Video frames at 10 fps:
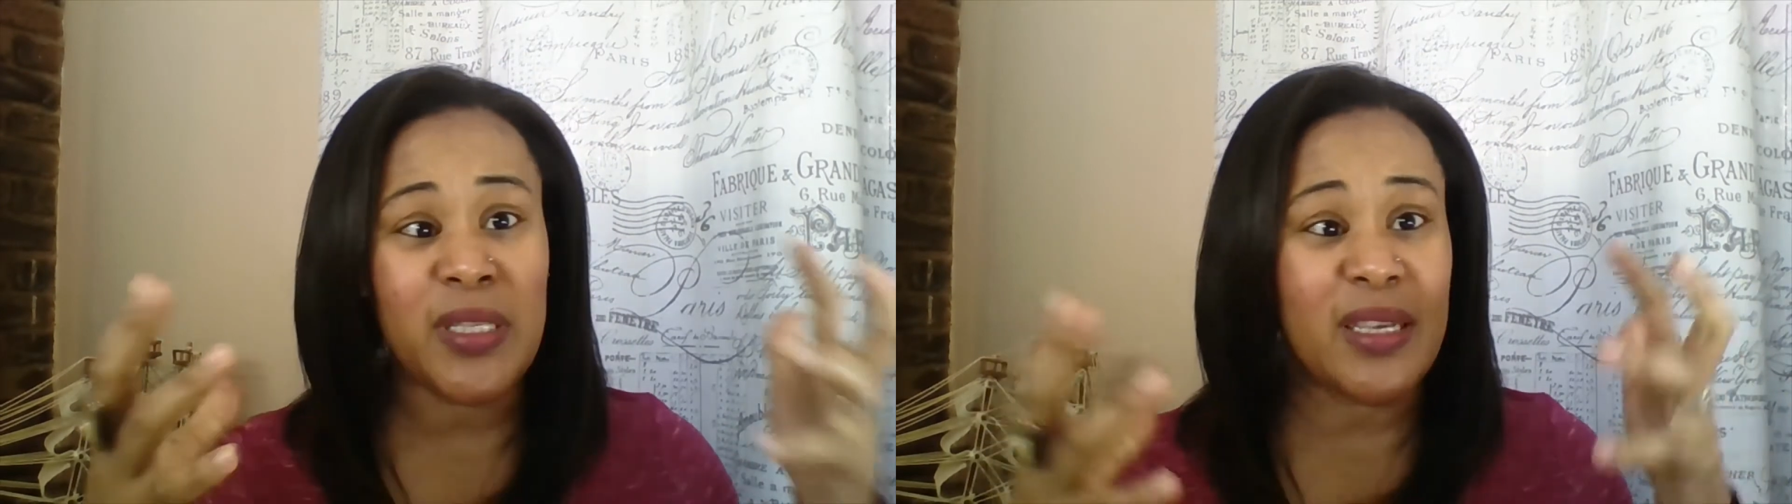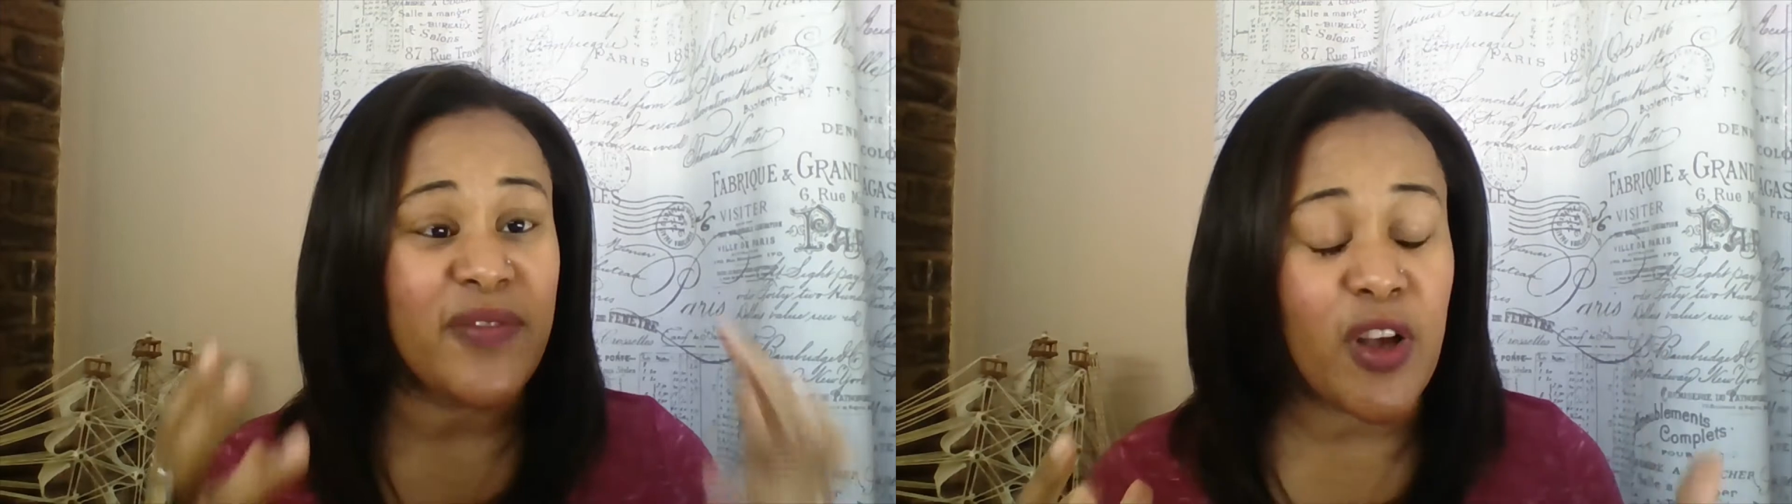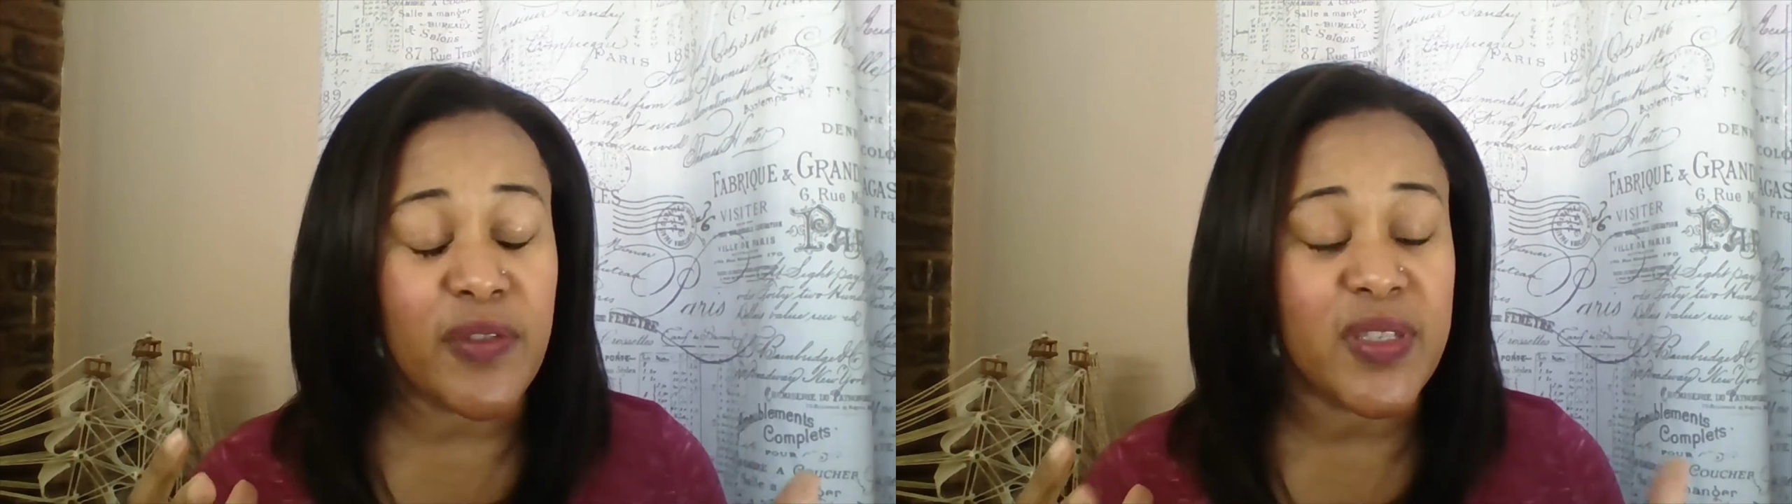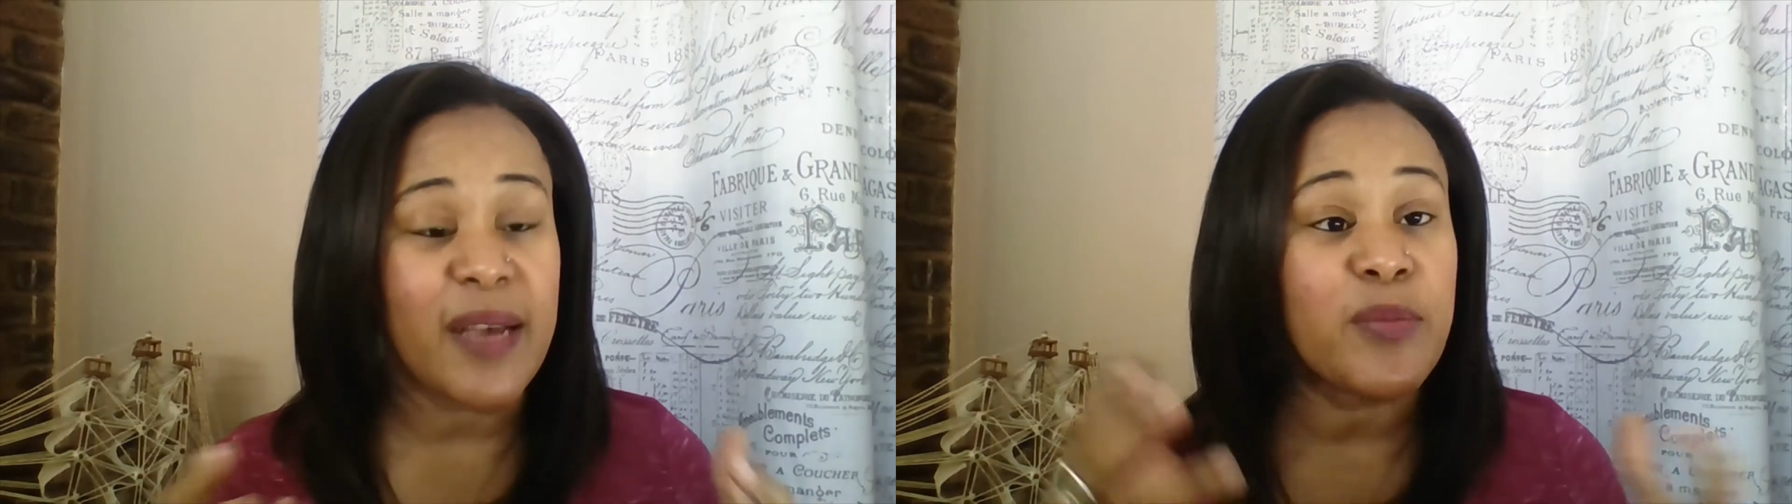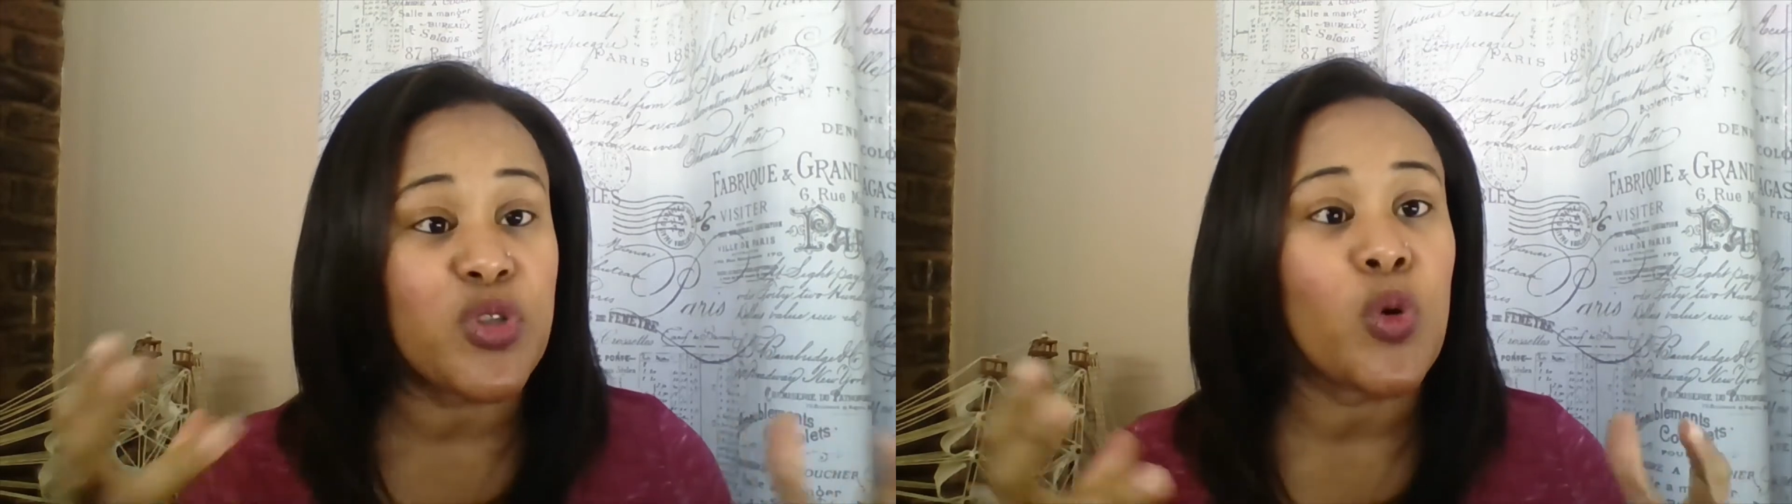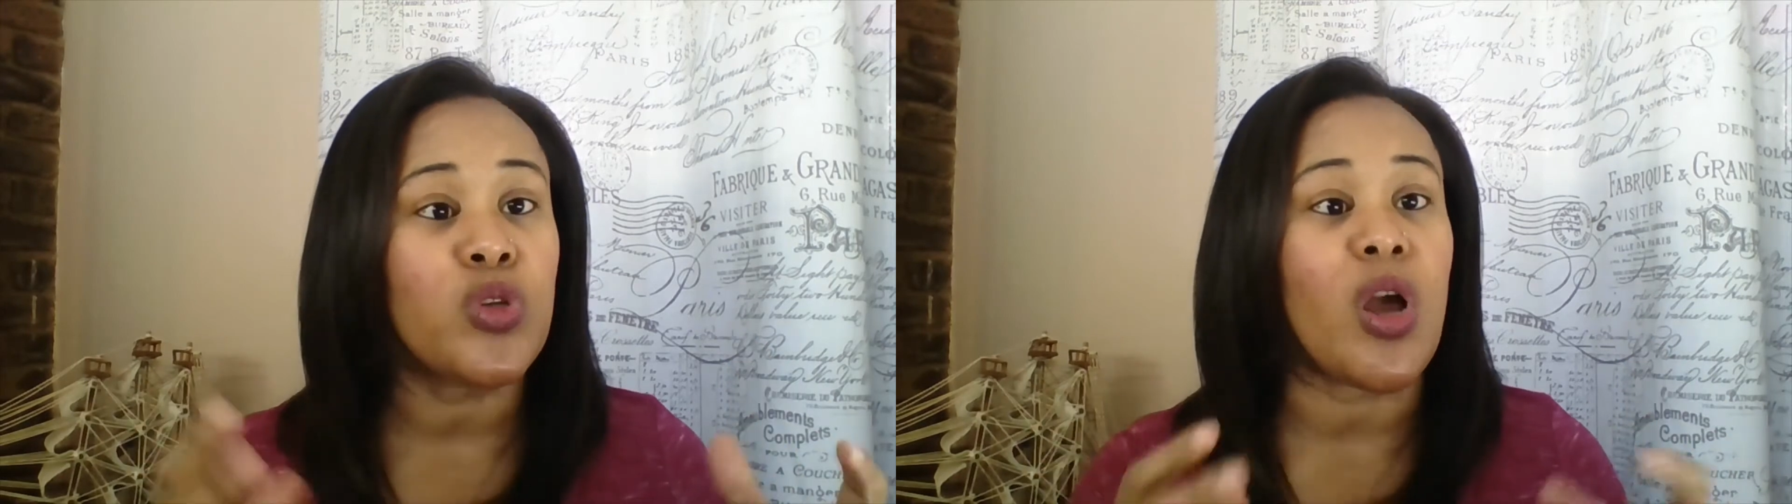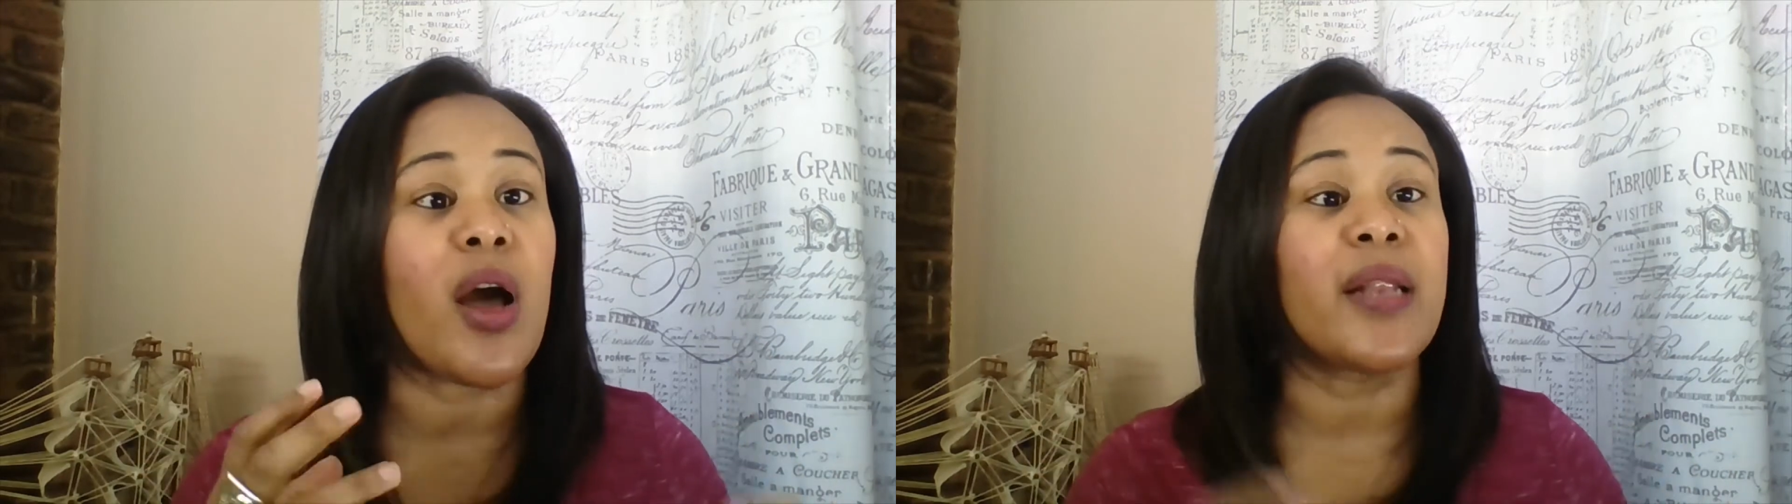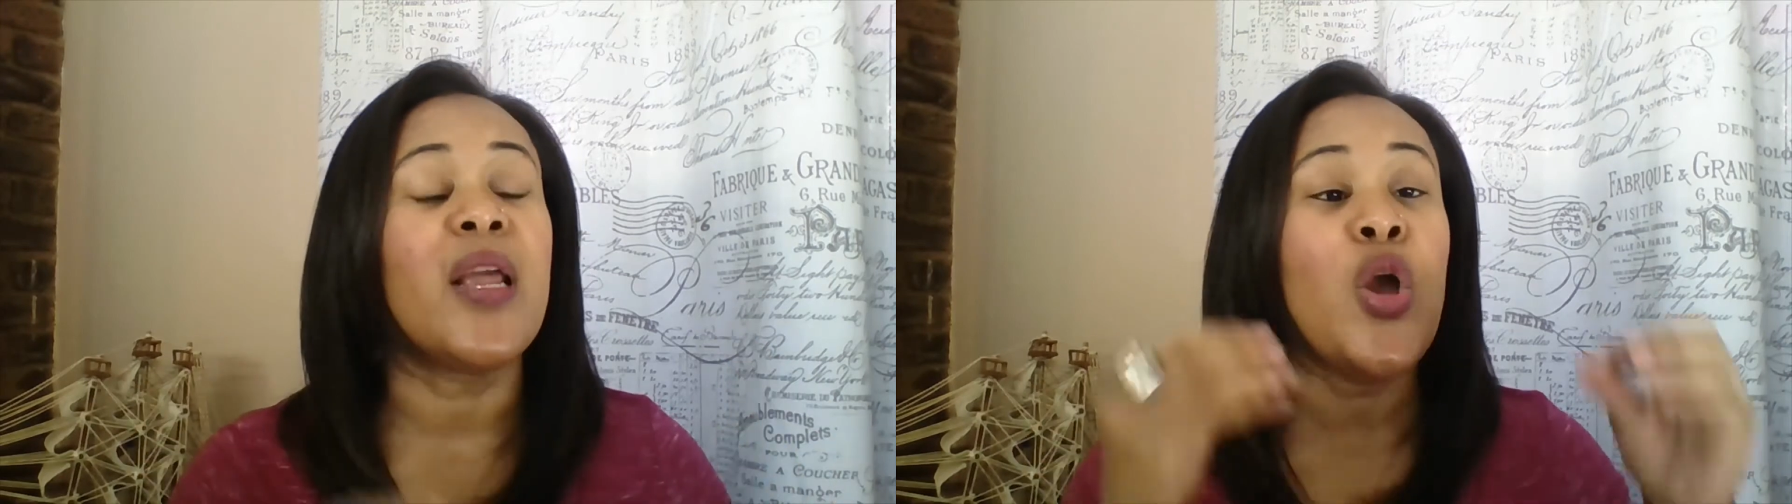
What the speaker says: of some sort on